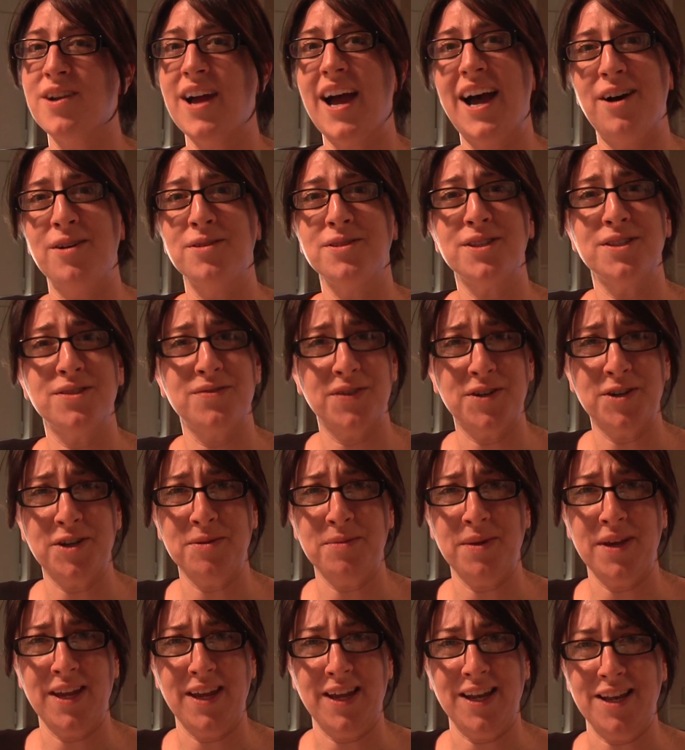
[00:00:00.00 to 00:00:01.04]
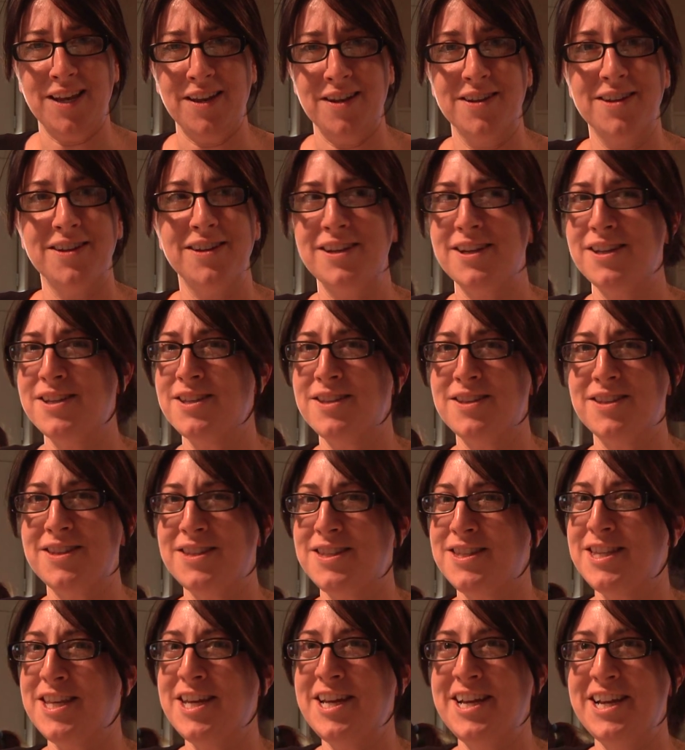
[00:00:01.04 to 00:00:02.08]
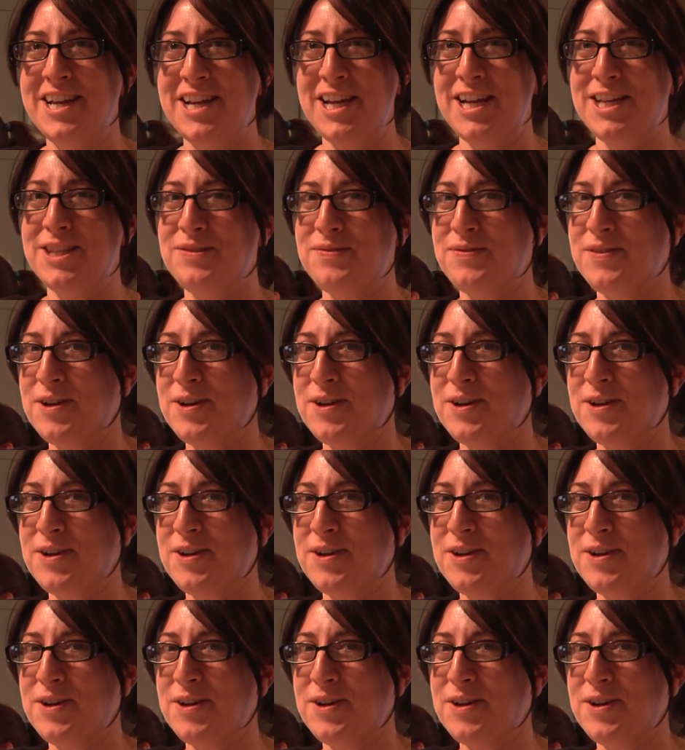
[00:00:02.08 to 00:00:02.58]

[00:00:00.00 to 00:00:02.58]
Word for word: The house is very mean. He's